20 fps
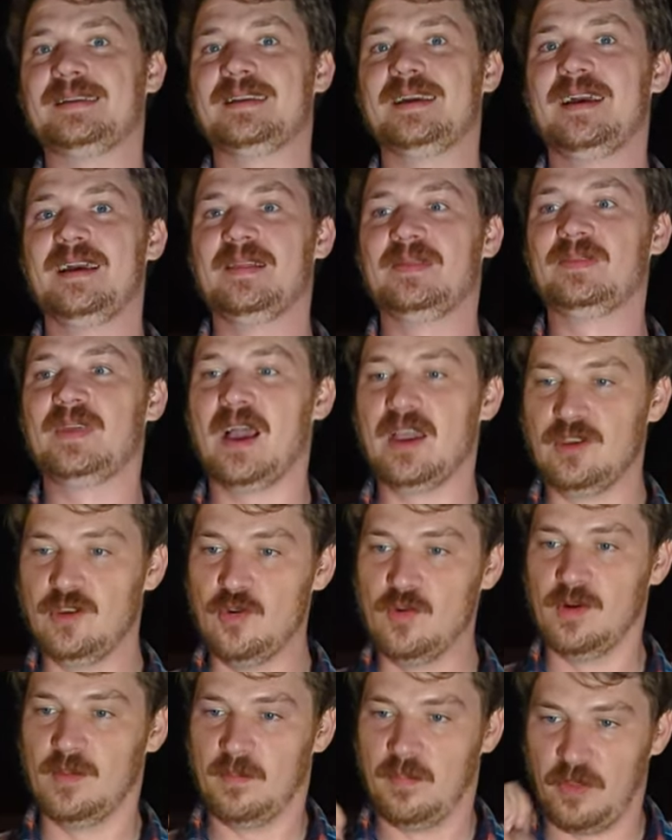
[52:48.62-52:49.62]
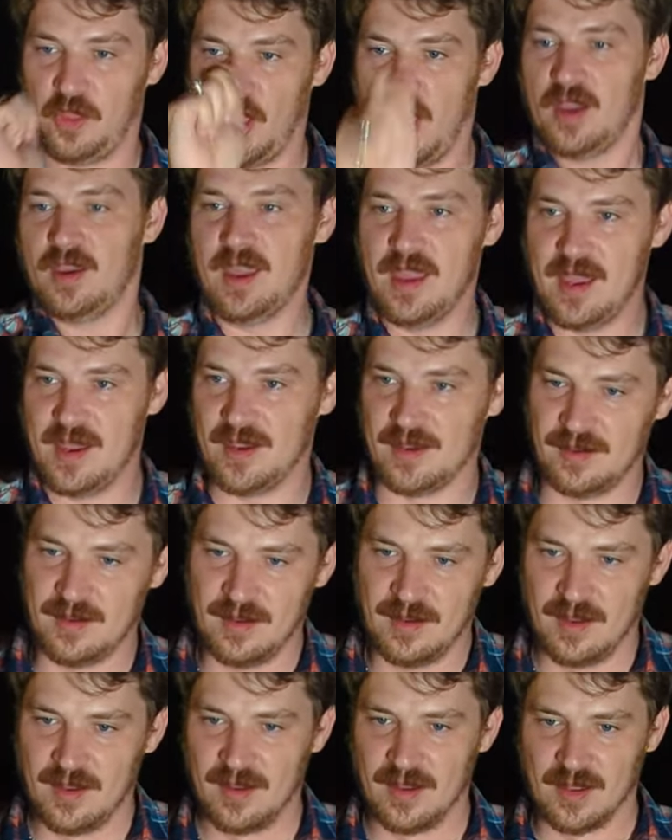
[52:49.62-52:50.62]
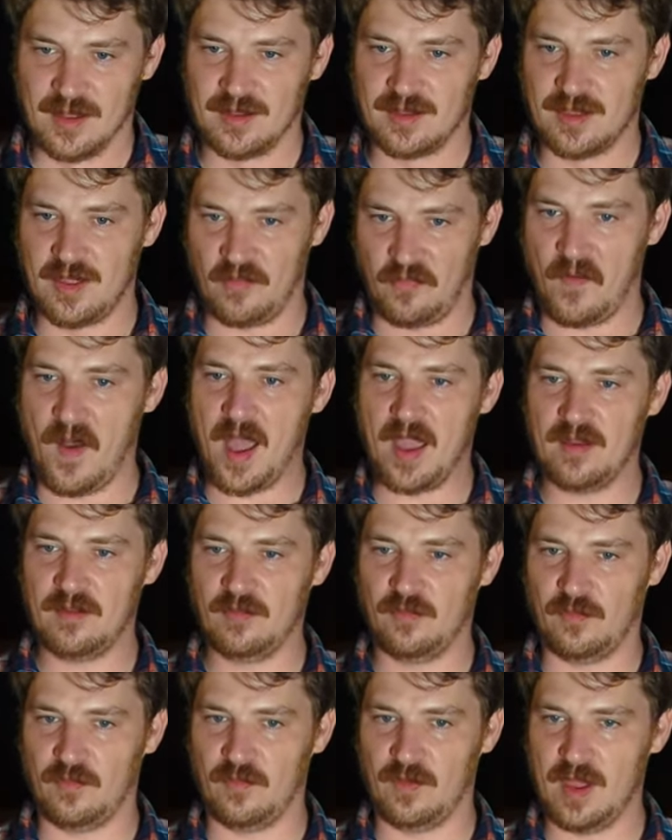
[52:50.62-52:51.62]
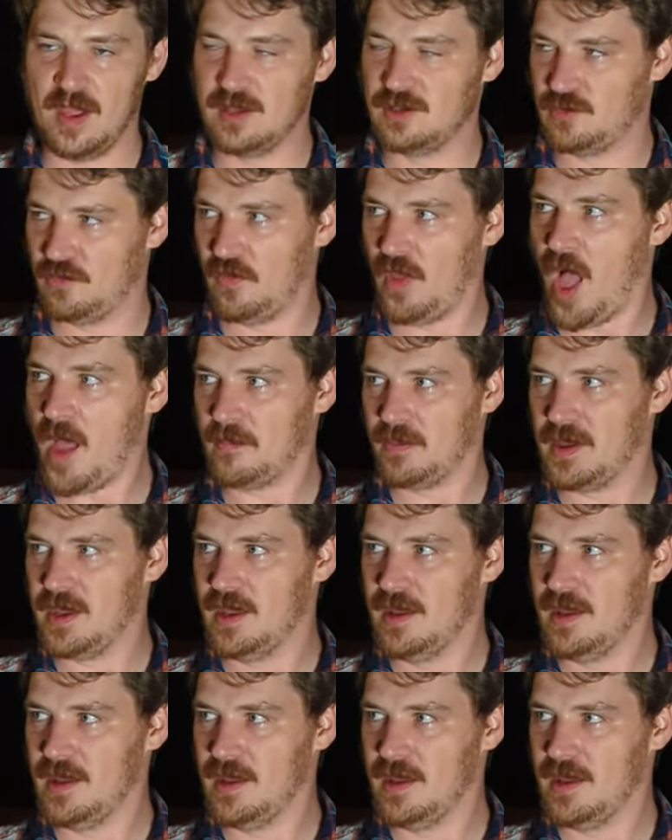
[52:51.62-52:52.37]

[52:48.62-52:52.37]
that you would plug in the five inch floppy